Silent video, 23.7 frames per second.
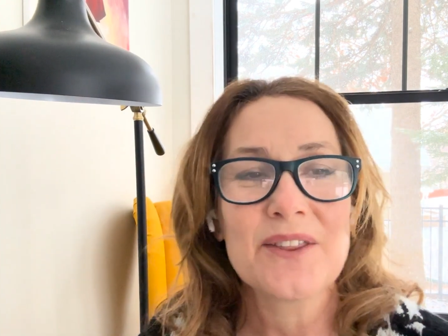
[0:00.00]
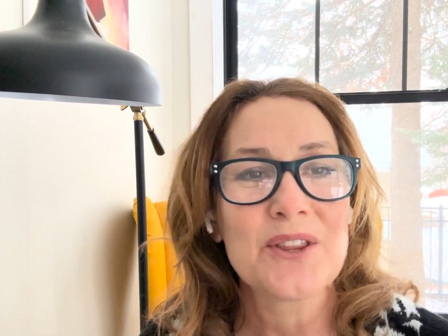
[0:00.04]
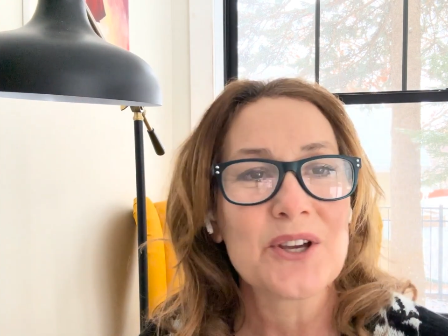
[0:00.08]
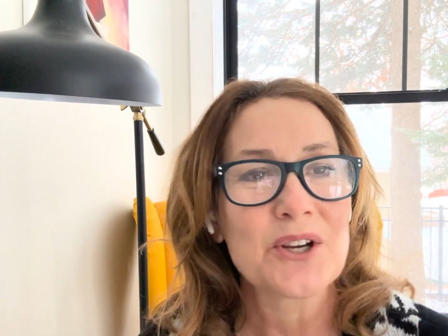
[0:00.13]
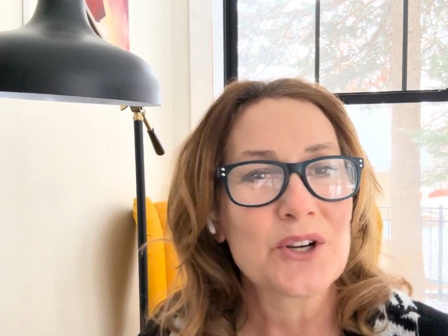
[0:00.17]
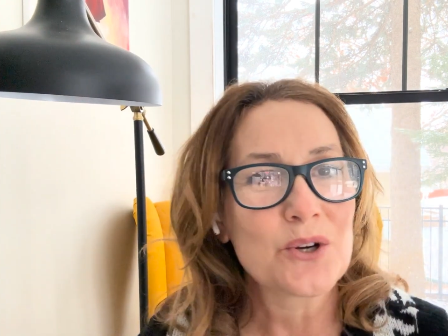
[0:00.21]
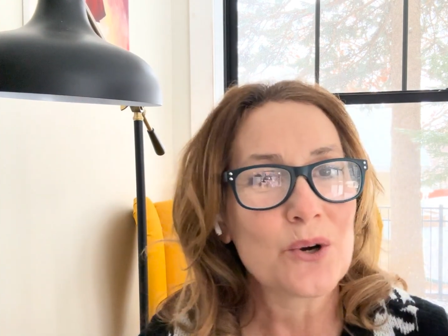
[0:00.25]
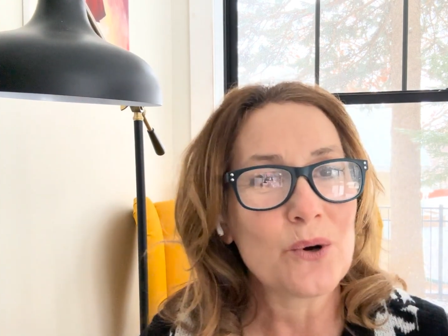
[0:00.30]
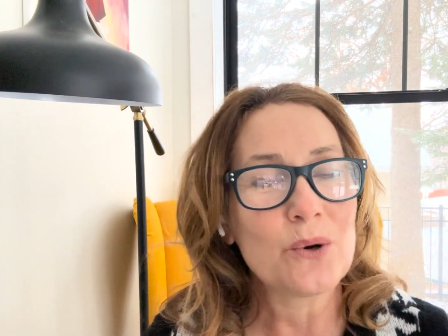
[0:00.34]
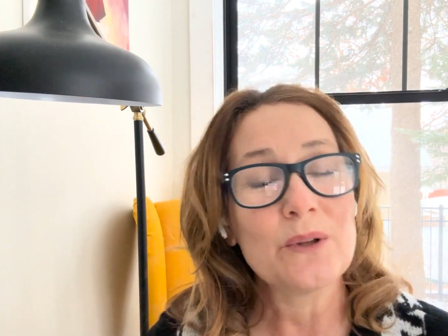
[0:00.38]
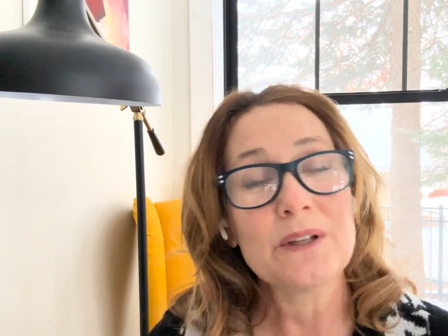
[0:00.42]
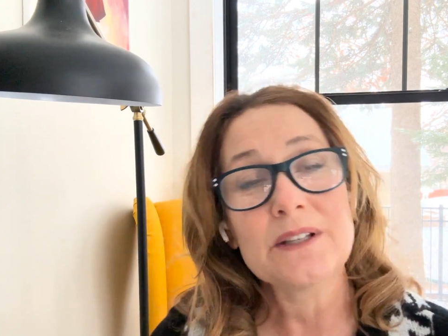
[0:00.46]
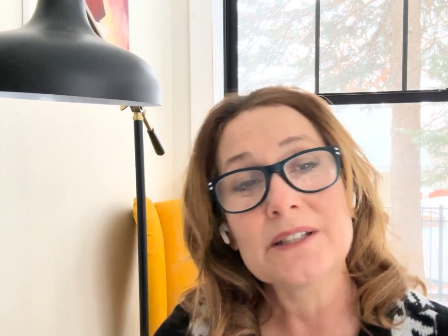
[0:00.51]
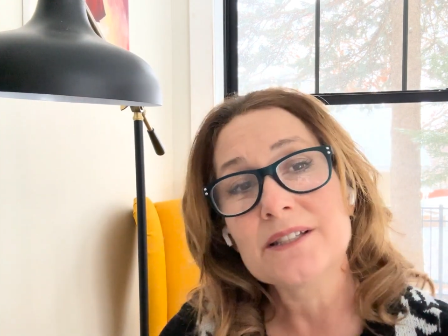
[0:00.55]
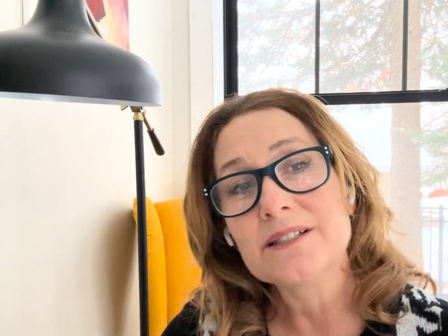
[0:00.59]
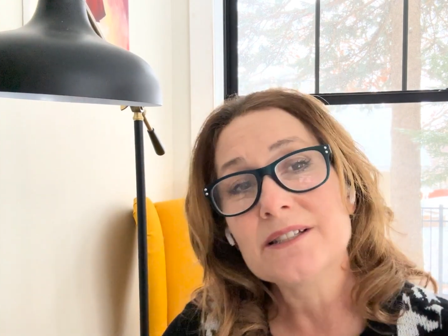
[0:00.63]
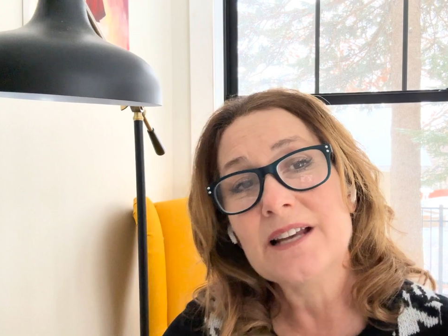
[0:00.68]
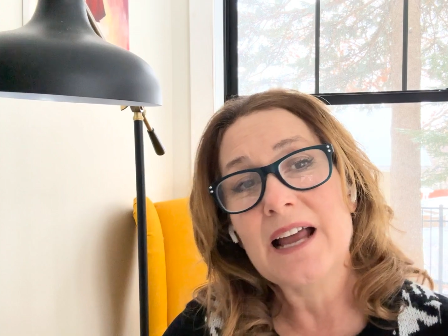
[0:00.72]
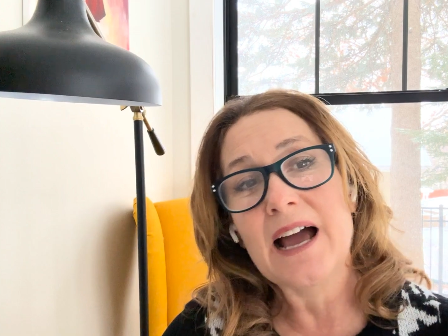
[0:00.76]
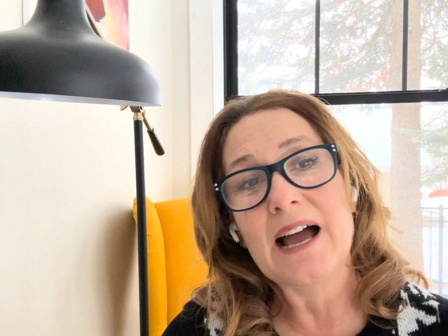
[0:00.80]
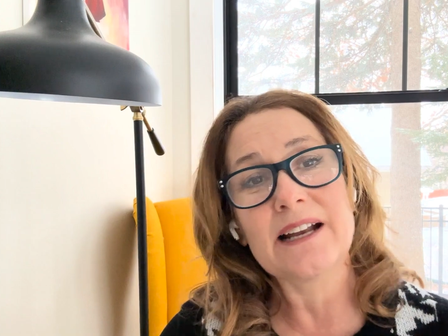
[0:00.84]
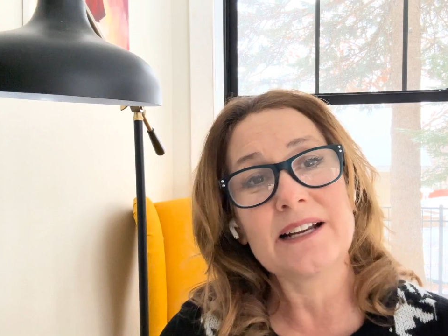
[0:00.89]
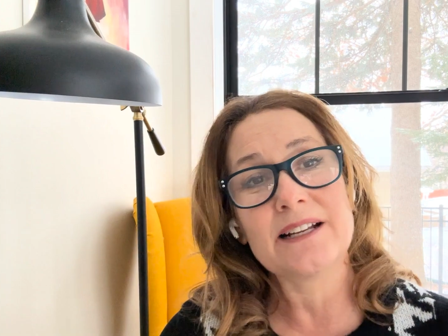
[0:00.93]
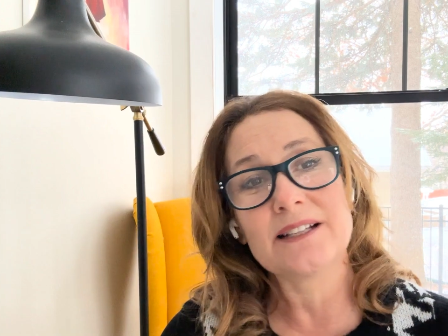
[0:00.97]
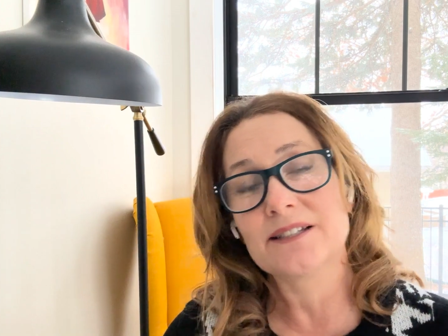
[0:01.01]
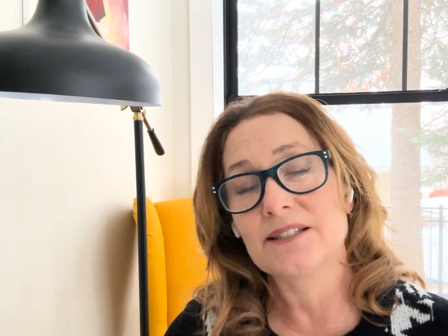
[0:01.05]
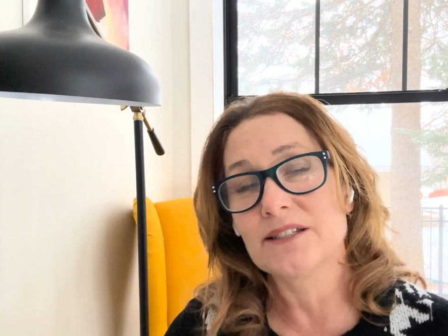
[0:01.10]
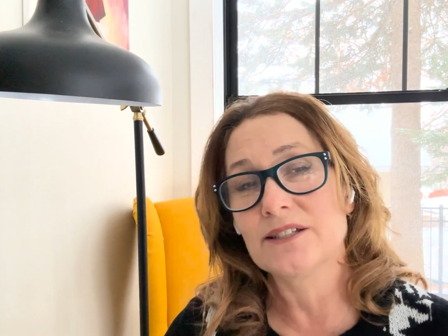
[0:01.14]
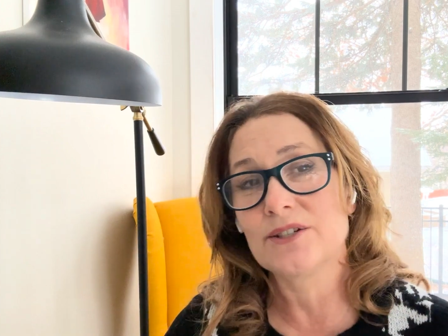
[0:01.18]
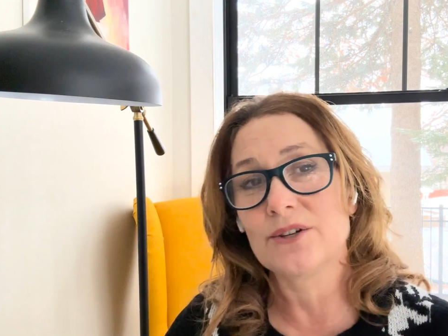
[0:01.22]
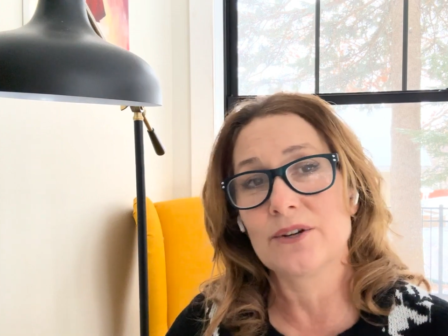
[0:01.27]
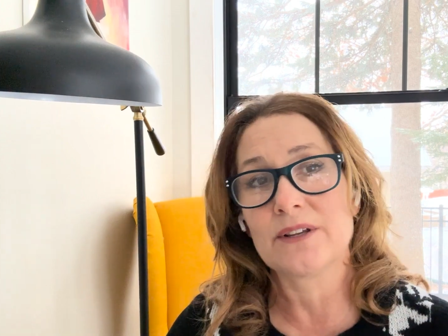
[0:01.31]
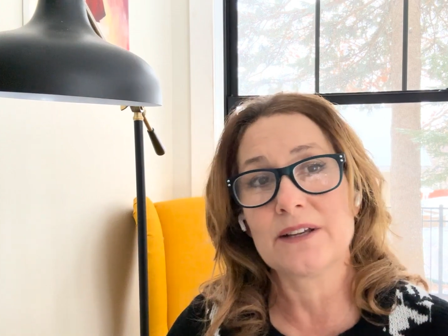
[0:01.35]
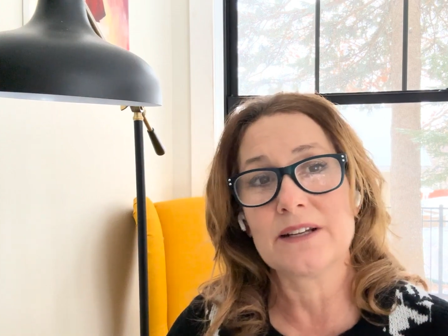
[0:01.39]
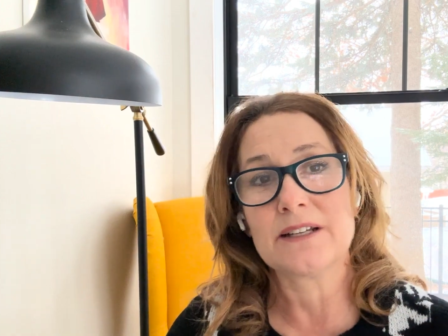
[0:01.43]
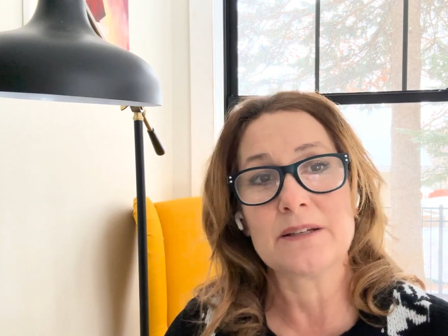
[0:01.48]
The goal is not
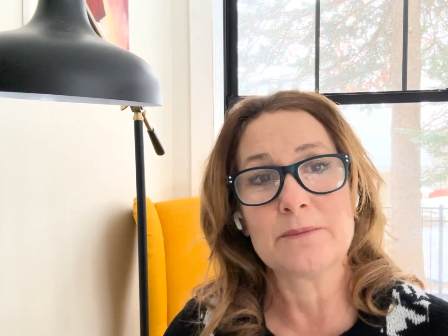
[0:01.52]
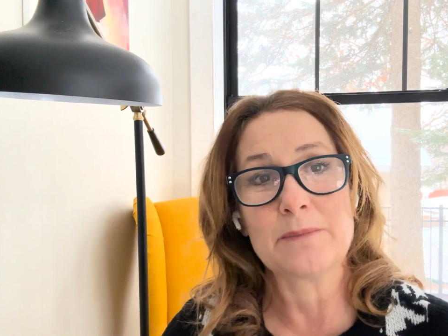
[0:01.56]
necessarily to